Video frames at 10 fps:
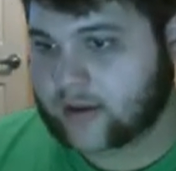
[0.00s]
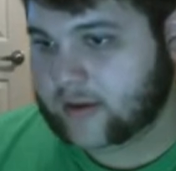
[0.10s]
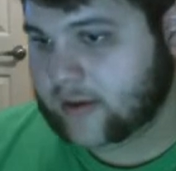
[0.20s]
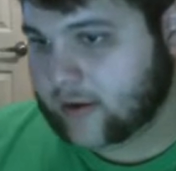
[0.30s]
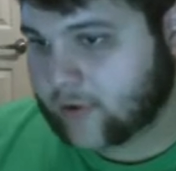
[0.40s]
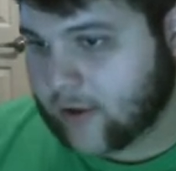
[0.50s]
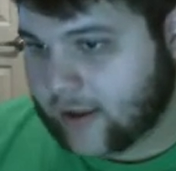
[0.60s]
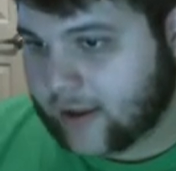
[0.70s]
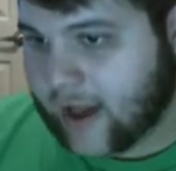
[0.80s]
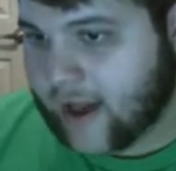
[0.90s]
here
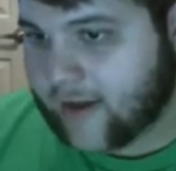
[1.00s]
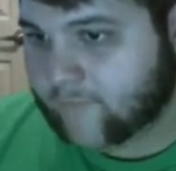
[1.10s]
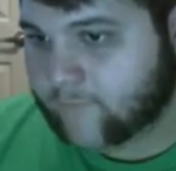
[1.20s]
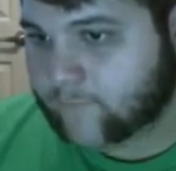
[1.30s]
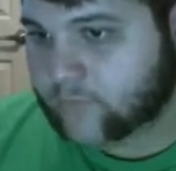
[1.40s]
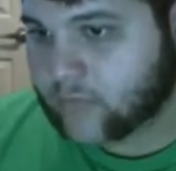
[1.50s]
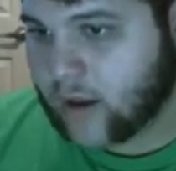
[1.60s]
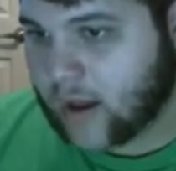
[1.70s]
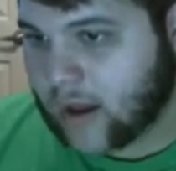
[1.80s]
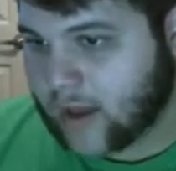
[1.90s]
I got
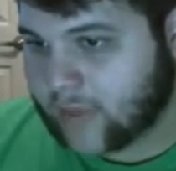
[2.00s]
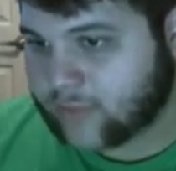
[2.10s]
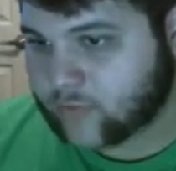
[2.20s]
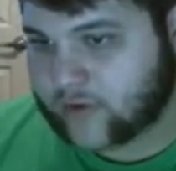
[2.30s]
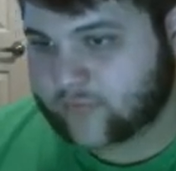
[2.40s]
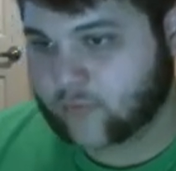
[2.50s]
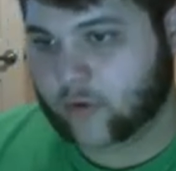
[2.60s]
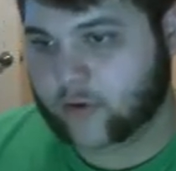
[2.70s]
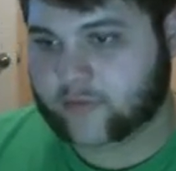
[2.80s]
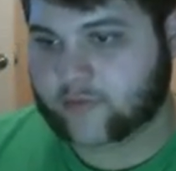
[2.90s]
3
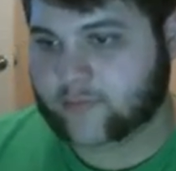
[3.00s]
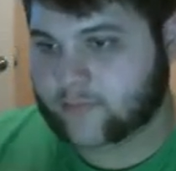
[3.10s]
4s.